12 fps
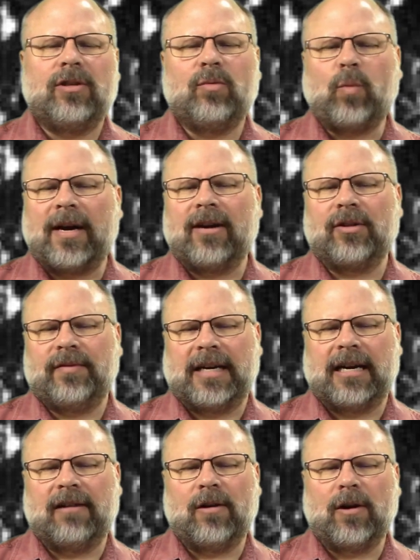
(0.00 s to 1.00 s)
and wear on the
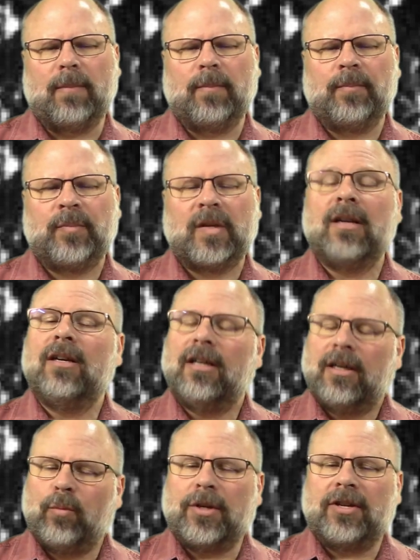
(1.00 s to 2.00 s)
firearm.
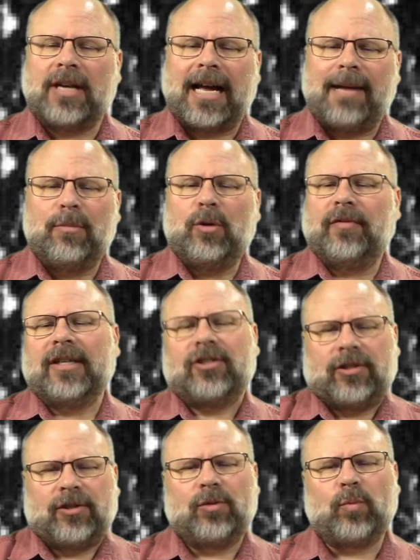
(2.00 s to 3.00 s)
When they're not moving,
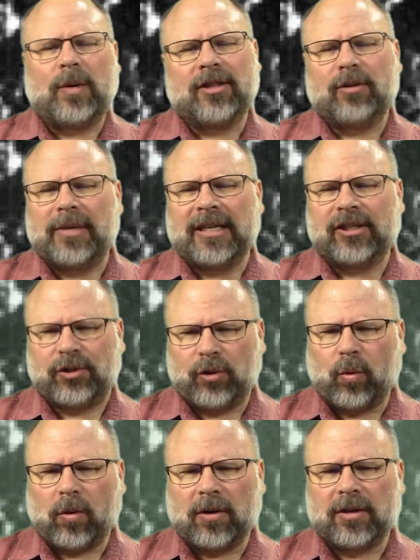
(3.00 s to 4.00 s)
such as when they're being
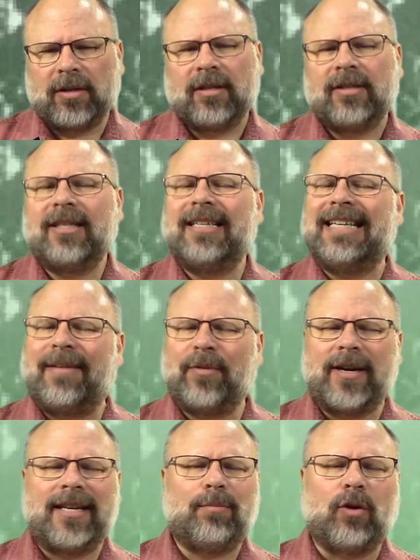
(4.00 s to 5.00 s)
stored, the
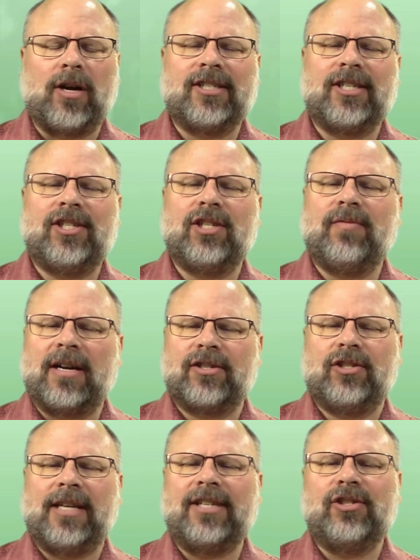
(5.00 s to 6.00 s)
never-ending process of
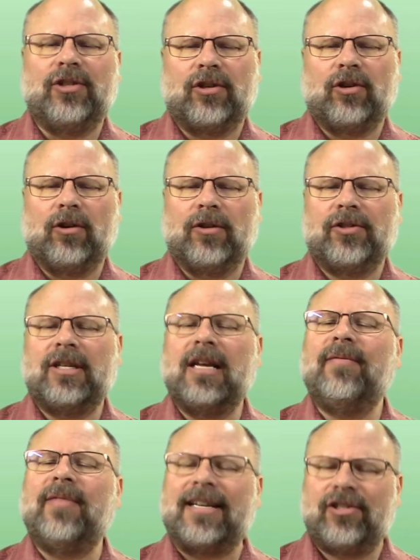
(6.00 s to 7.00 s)
oxidation occurs,
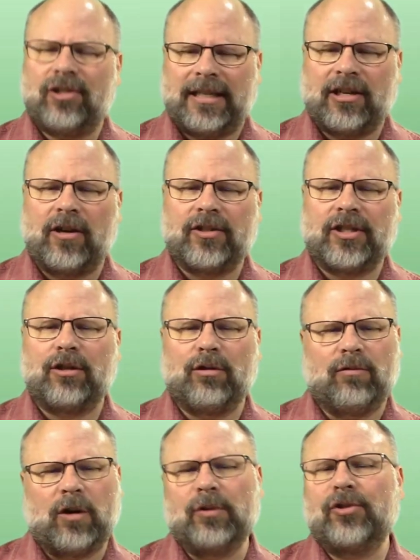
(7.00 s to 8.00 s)
eventually causing
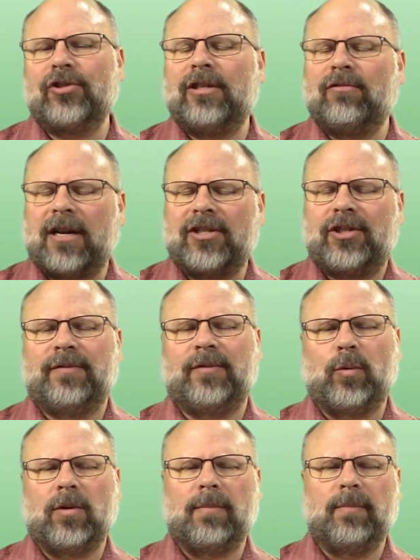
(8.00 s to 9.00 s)
corrosion and rust to
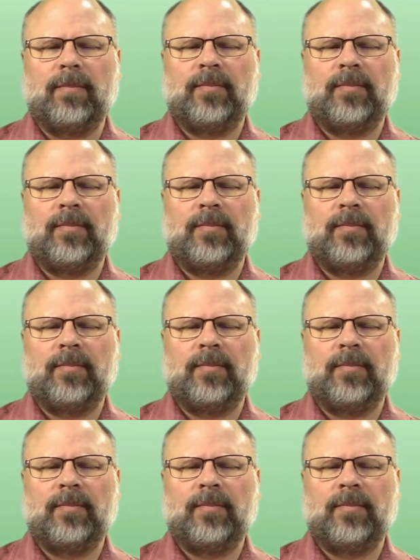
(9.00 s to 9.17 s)
form.